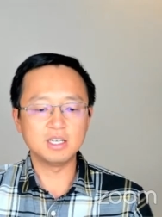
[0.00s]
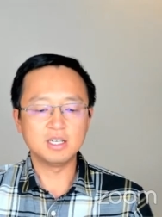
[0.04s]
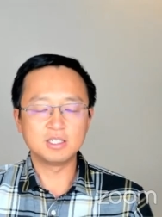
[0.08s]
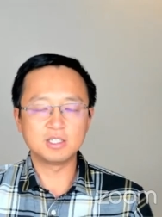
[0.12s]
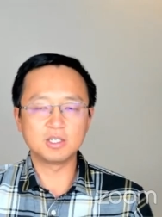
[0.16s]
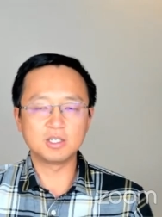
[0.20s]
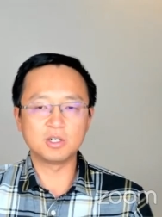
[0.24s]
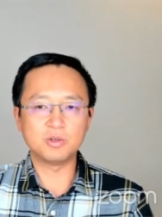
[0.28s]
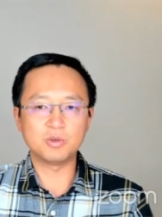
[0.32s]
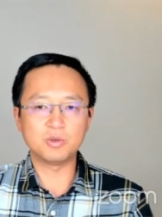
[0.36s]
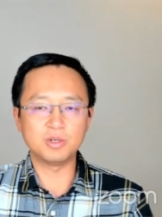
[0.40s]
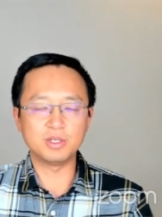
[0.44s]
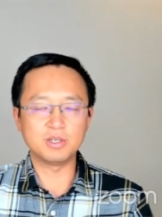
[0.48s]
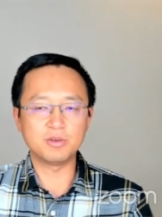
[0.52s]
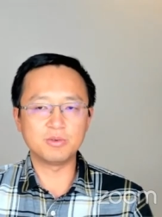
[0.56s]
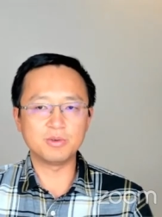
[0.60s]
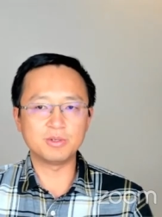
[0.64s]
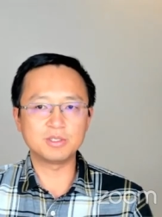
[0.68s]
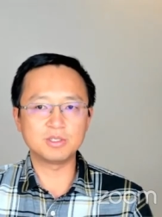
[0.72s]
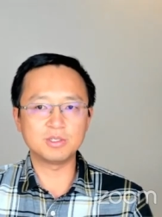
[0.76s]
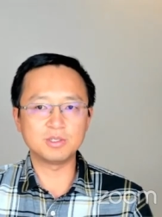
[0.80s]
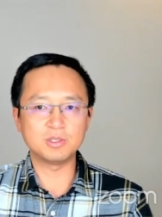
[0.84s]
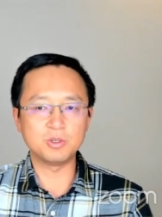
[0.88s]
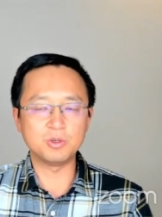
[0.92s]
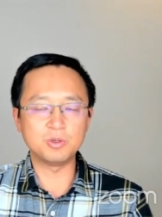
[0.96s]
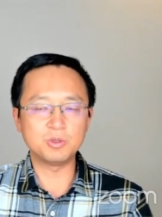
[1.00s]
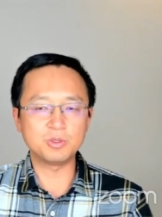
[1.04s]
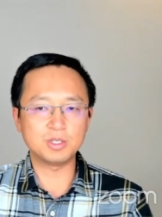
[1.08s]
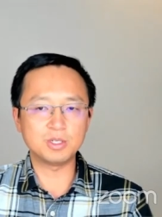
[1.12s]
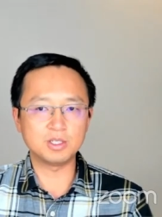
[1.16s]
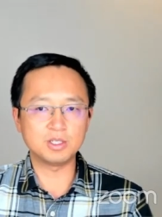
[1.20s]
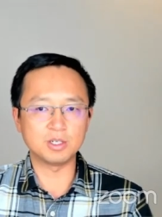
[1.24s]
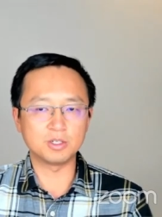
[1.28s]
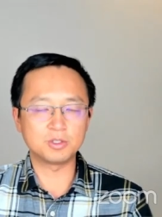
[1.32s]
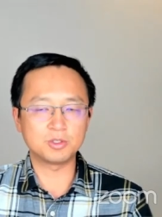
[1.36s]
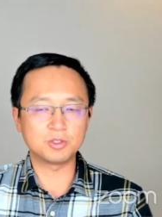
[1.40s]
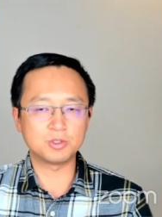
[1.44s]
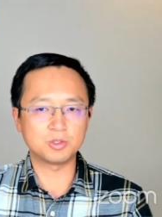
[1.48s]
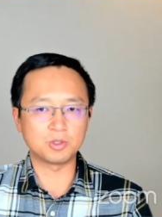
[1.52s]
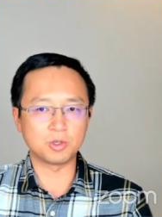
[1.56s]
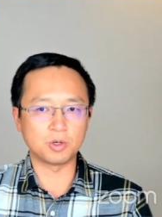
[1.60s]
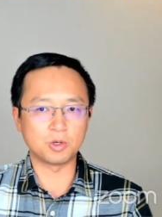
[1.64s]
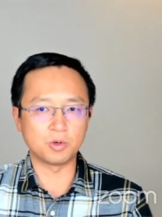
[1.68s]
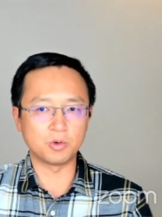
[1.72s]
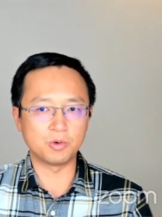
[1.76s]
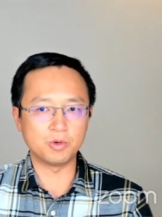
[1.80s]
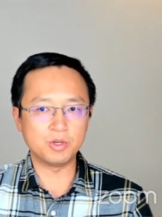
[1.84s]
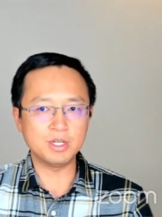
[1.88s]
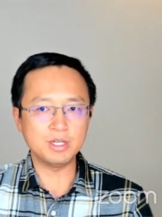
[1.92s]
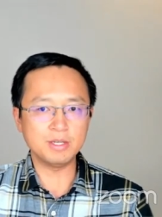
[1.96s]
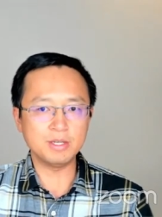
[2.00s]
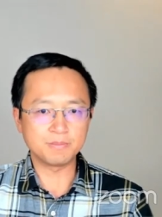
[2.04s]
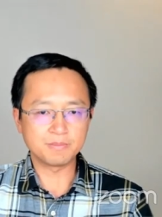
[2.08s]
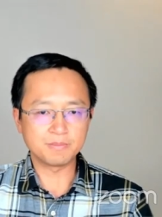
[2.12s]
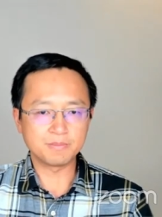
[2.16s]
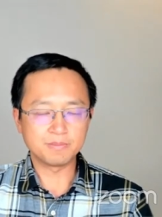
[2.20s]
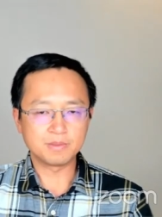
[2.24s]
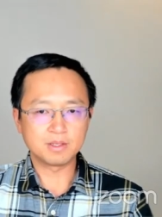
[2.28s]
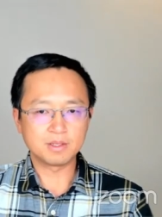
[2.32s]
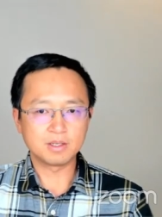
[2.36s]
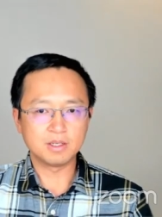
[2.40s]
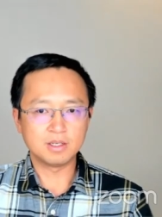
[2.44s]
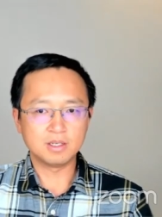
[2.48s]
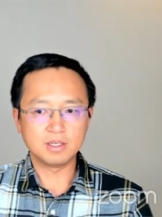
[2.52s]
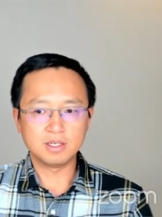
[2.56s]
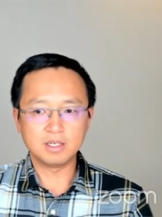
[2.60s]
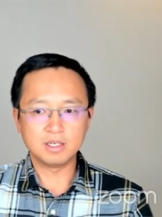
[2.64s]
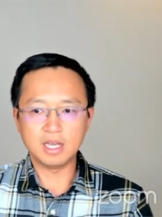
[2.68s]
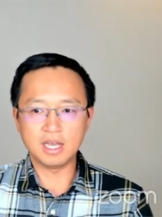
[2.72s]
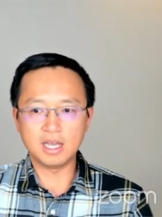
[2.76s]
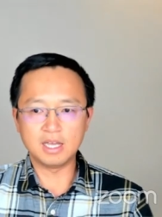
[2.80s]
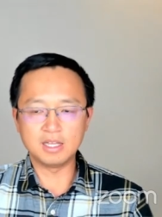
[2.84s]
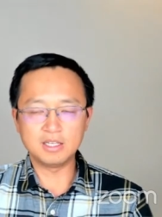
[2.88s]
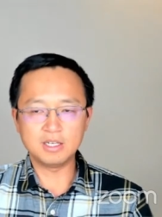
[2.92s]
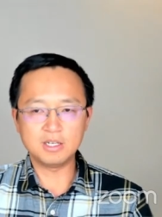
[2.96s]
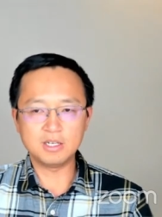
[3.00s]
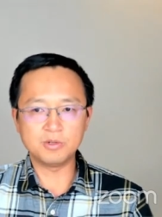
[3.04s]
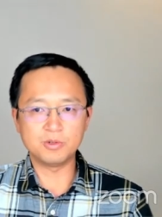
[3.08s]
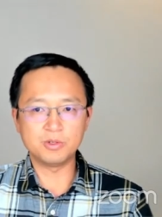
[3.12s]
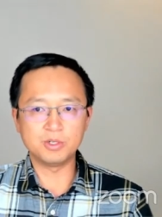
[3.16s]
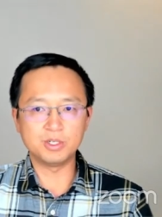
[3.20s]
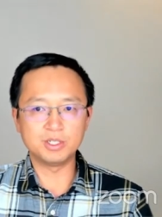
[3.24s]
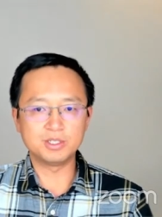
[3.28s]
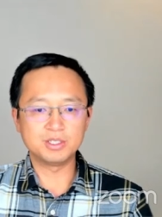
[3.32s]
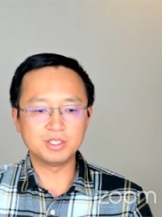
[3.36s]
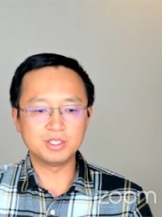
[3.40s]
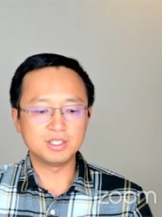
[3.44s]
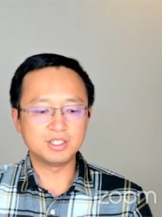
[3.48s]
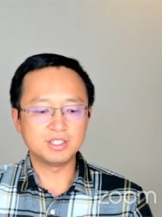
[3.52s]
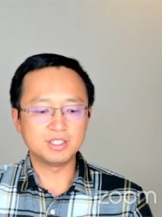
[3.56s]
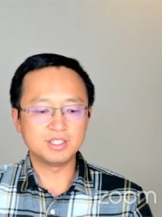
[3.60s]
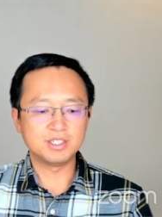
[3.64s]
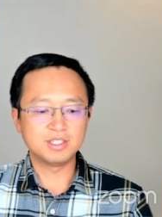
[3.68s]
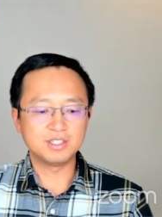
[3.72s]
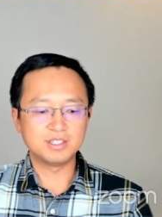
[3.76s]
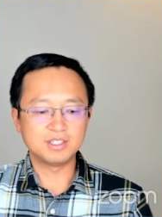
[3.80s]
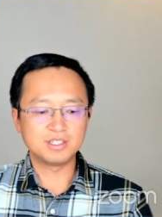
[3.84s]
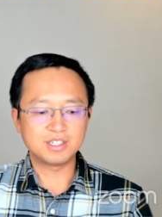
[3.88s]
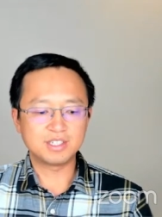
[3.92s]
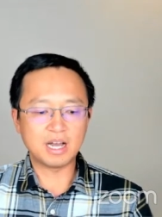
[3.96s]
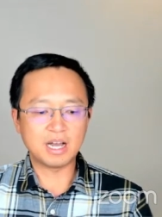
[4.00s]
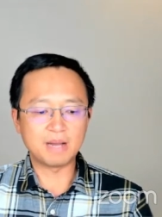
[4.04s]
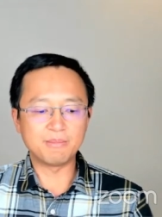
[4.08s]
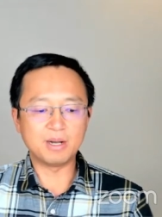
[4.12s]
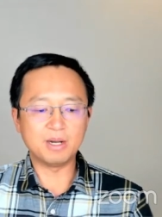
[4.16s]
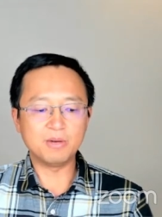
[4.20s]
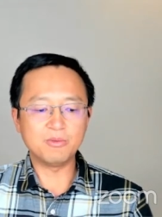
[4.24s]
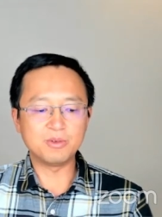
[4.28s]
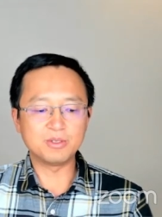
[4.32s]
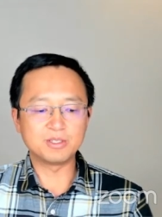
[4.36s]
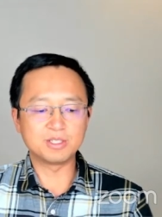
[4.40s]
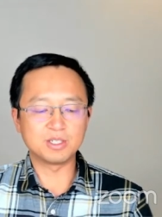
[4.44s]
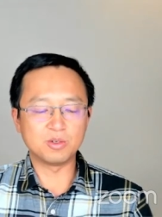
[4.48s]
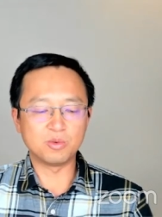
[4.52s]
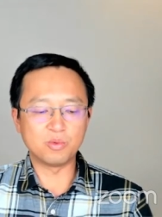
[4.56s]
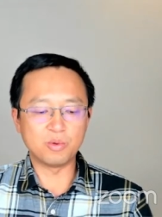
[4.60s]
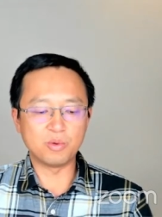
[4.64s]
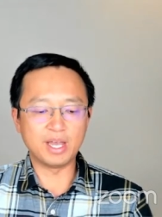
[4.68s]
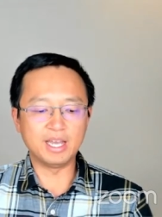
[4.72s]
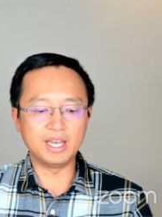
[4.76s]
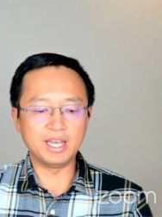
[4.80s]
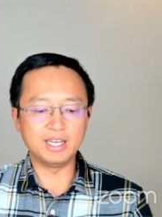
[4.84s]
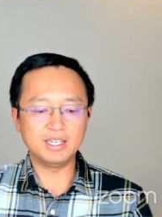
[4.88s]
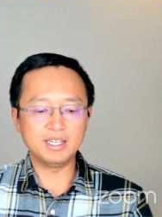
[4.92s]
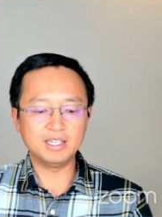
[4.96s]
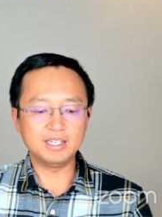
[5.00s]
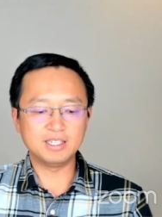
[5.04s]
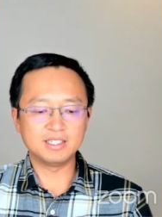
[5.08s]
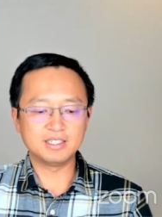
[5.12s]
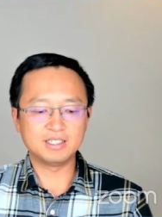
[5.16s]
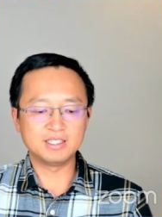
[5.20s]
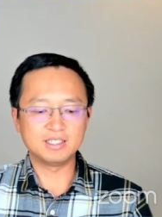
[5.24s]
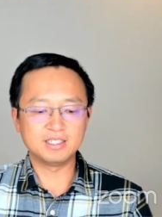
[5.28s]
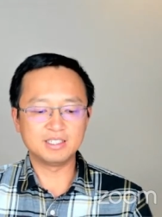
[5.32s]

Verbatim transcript: So when he was using the story, and he would come up with a way